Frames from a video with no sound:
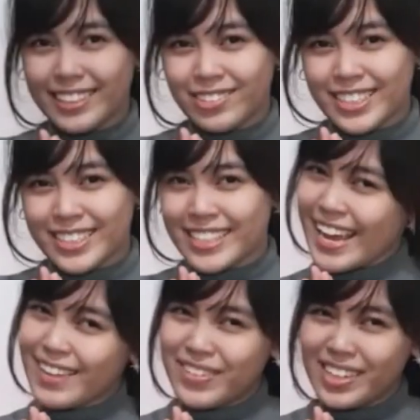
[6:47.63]
it was the
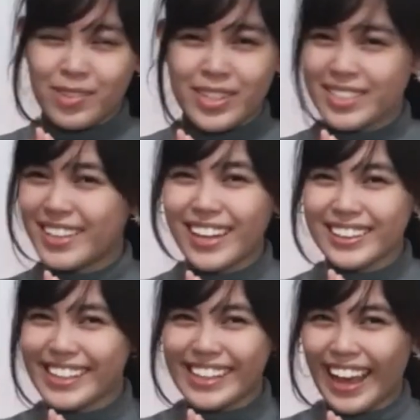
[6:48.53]
end, but it was not the
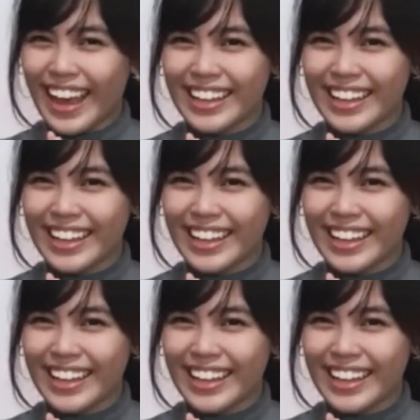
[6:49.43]
end.